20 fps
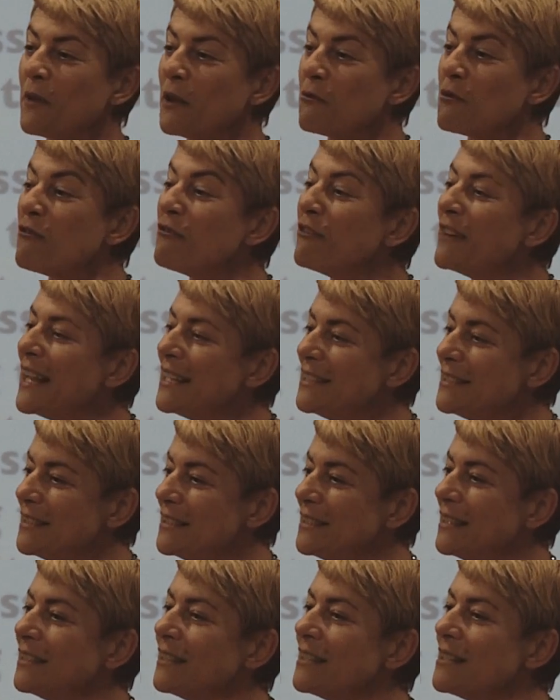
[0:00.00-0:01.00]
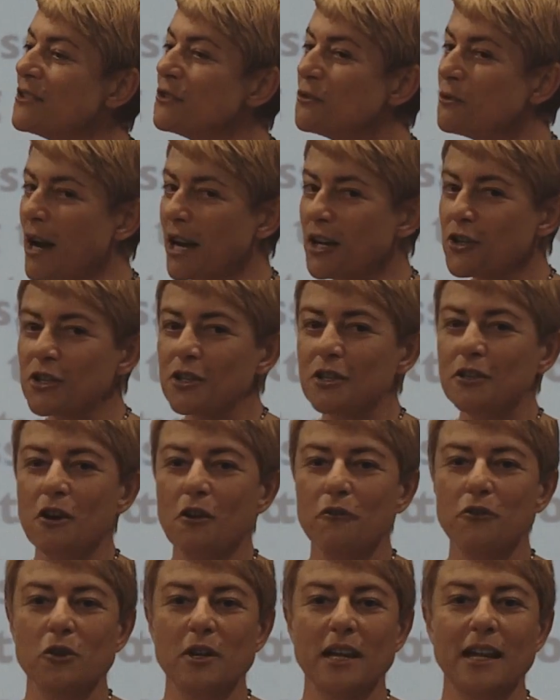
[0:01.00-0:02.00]
reflected in the structure
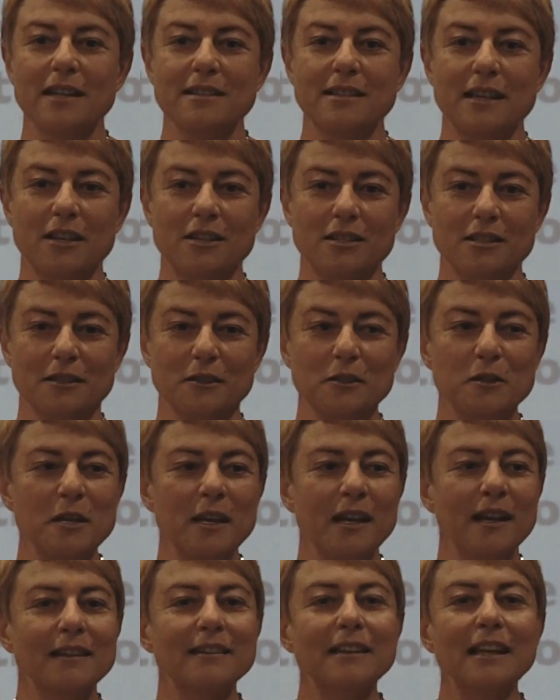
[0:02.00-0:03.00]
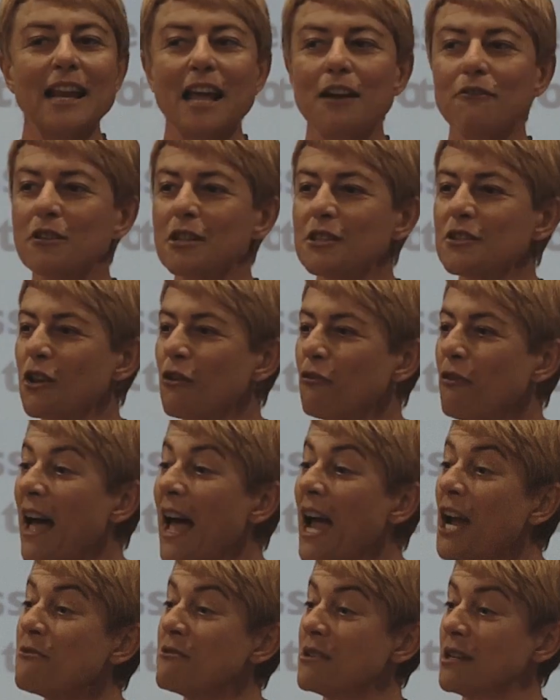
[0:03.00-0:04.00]
of the organization, in the levels of
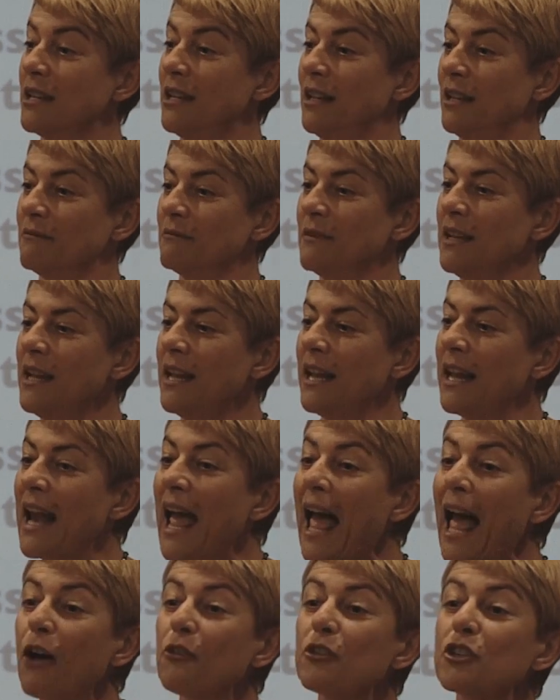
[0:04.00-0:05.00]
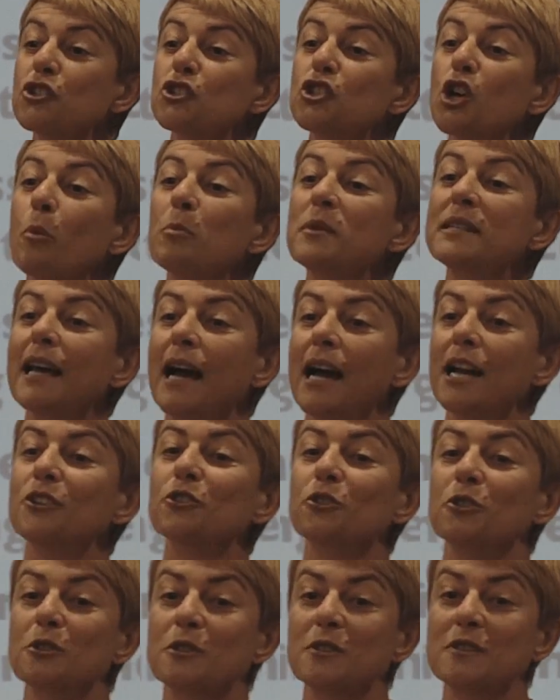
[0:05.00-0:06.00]
hierarchy, in how the job
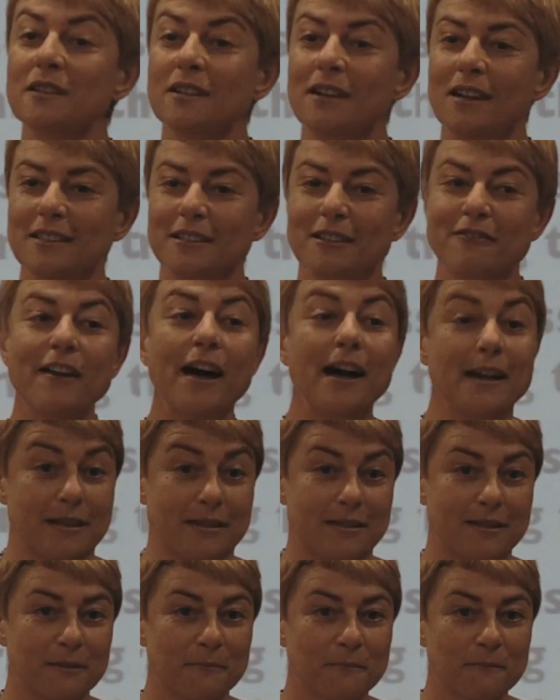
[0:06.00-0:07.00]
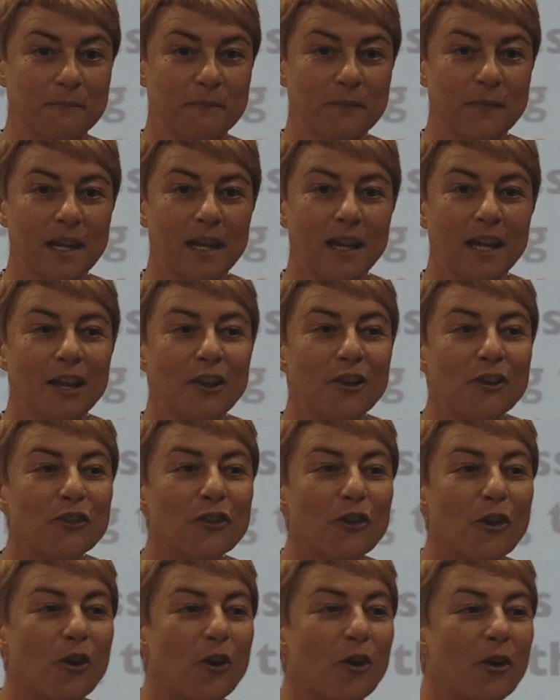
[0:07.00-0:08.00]
titles are defined.
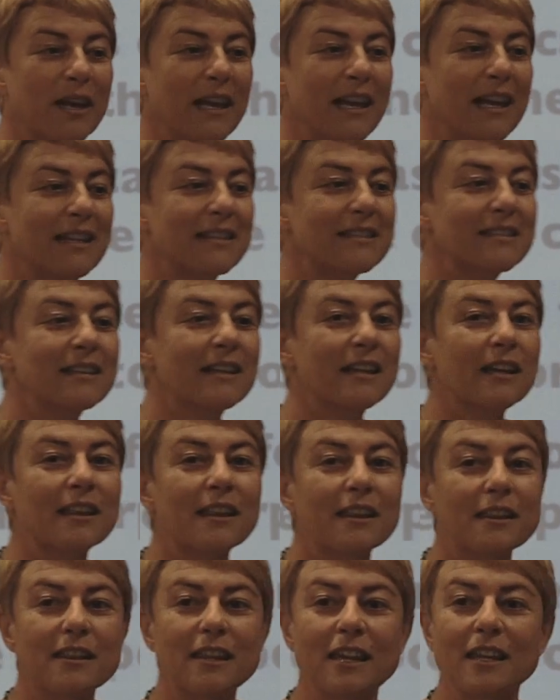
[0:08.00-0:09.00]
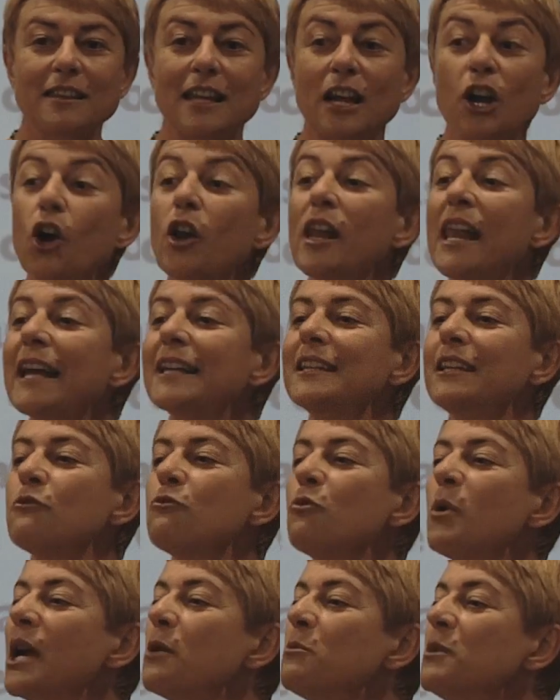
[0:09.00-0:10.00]
So it's the
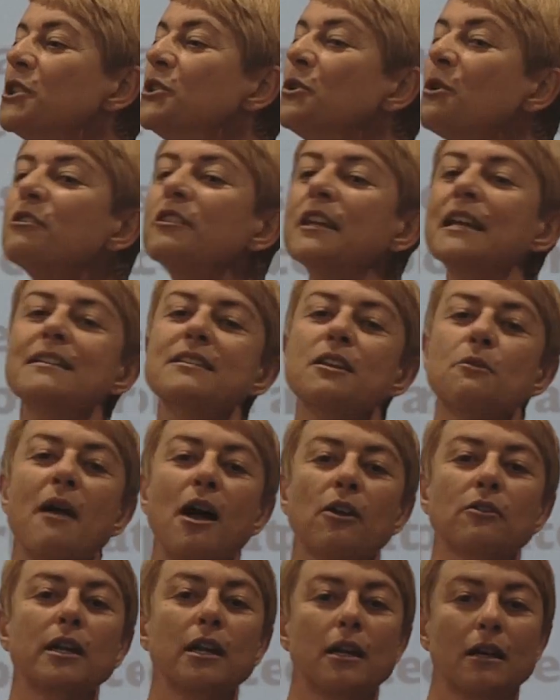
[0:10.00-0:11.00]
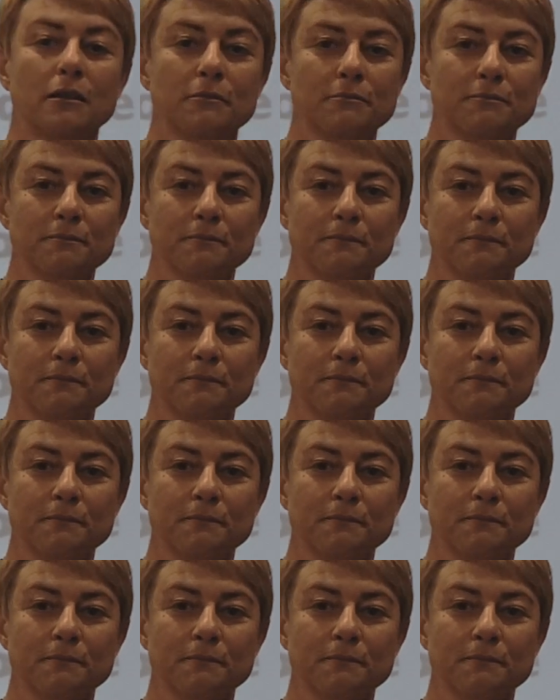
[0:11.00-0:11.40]
collective way we do things around here.